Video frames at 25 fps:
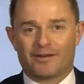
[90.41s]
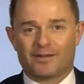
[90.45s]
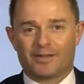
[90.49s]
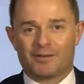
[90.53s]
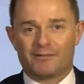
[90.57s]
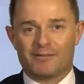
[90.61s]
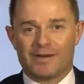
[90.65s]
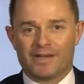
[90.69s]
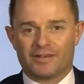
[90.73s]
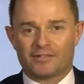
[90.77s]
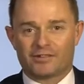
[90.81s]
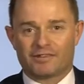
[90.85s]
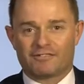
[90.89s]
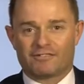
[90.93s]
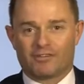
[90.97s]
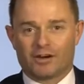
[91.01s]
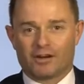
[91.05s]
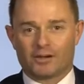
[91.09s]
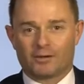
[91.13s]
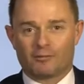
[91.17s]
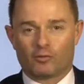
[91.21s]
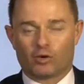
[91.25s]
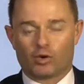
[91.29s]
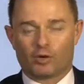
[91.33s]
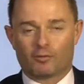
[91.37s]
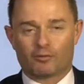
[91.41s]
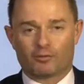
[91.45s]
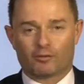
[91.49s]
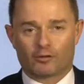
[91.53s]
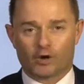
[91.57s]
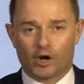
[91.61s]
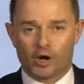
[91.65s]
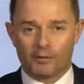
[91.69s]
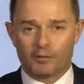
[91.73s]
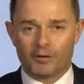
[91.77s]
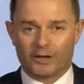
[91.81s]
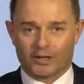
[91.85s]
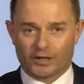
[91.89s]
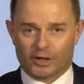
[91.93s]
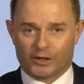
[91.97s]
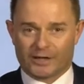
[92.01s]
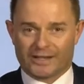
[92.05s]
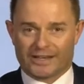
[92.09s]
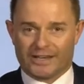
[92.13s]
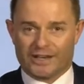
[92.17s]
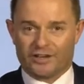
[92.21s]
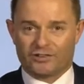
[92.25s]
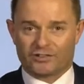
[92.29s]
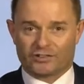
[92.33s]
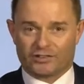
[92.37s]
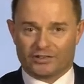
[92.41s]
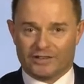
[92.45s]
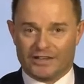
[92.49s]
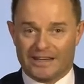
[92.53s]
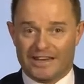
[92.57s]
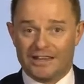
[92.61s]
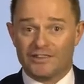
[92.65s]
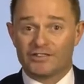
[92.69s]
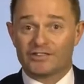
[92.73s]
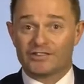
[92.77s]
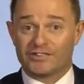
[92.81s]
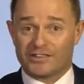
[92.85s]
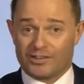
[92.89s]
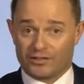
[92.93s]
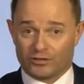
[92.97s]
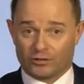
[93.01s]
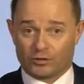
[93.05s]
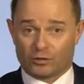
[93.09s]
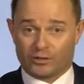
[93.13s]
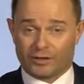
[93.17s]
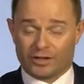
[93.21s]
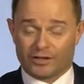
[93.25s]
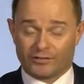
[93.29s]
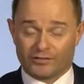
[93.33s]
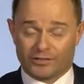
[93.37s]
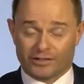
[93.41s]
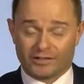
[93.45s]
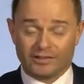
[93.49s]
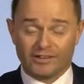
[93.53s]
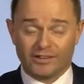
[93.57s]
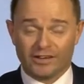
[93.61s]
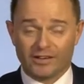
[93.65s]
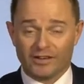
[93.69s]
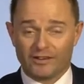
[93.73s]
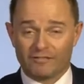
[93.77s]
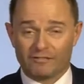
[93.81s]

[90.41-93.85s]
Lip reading: and the Met to find a more appropriate location in central London